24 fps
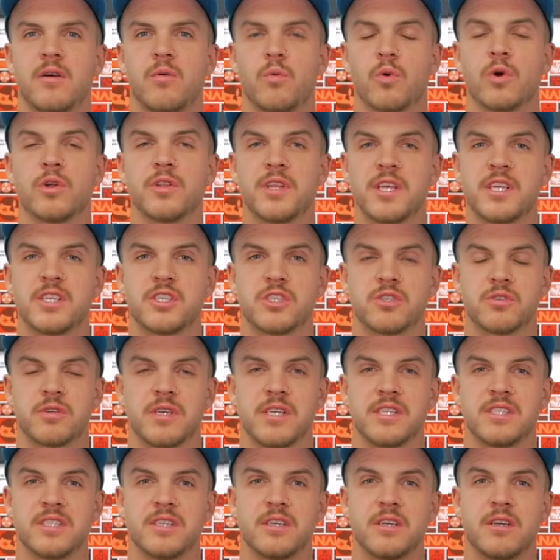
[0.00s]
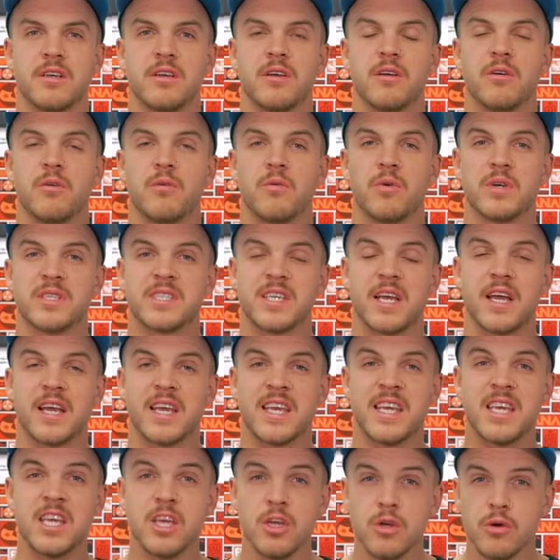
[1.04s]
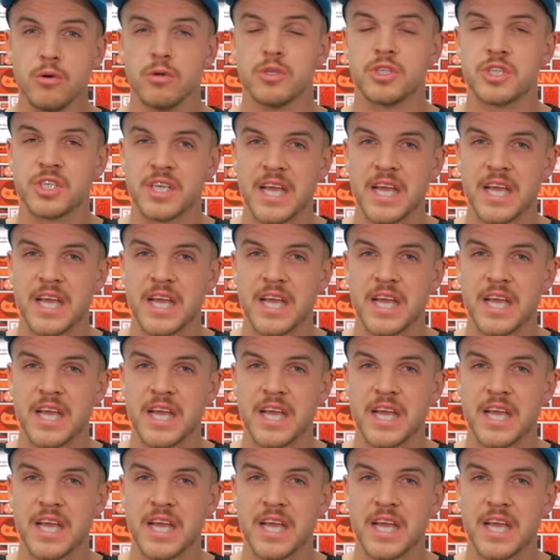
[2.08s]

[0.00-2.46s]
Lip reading: World Industries was a huge